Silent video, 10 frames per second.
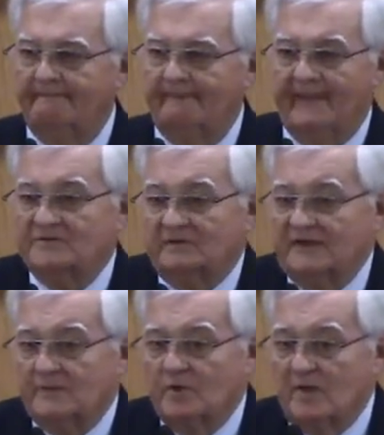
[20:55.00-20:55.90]
That's what
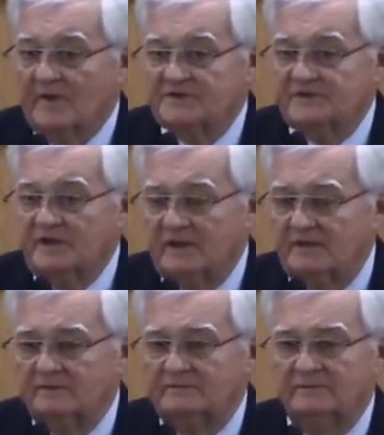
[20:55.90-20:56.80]
they were commissioned to do.
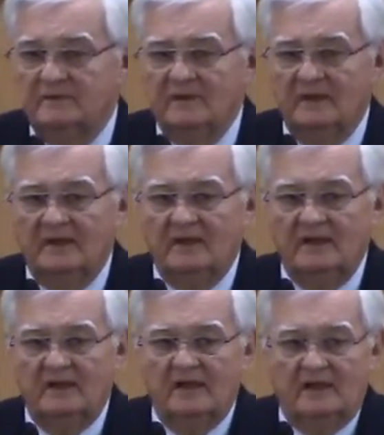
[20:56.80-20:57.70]

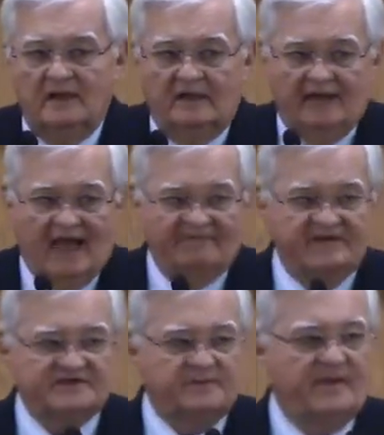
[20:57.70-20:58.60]
Now, if
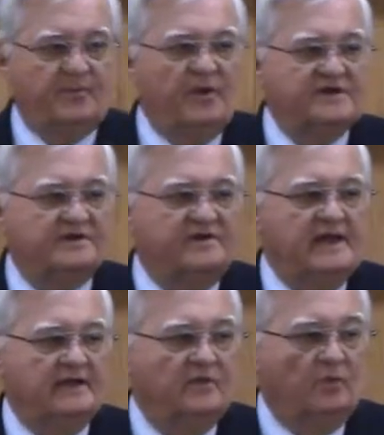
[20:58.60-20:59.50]
it's to be preached to the
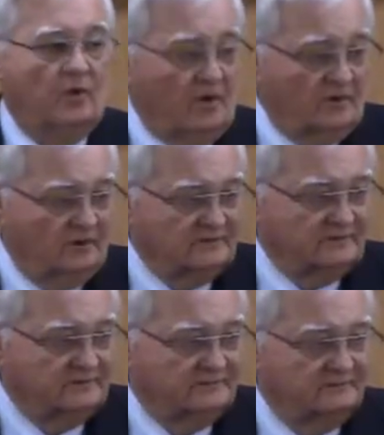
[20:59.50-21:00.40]
end of the world,
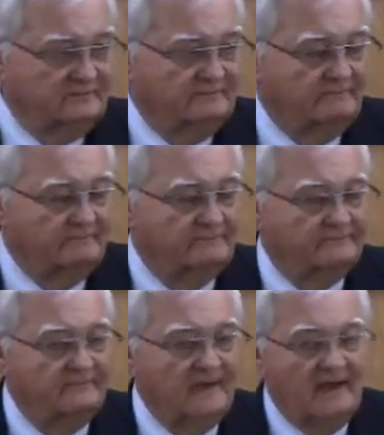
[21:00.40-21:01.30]

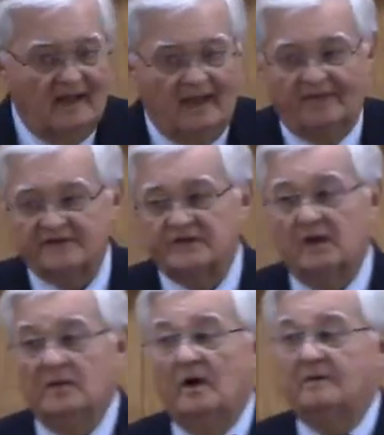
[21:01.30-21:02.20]
and there's
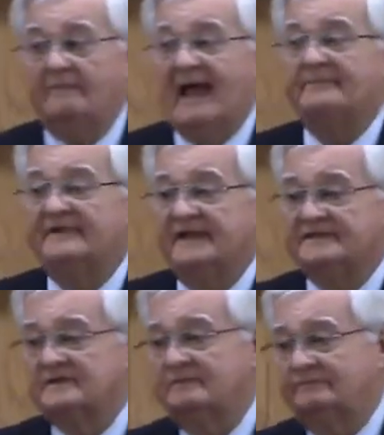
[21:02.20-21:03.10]
only one
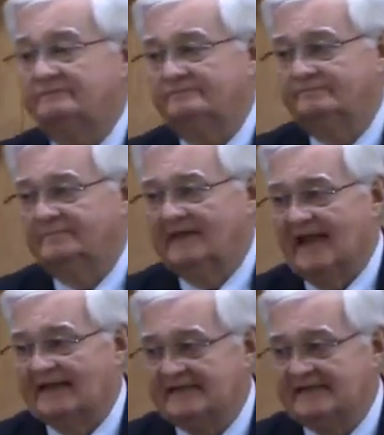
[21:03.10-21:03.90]
baptism in AD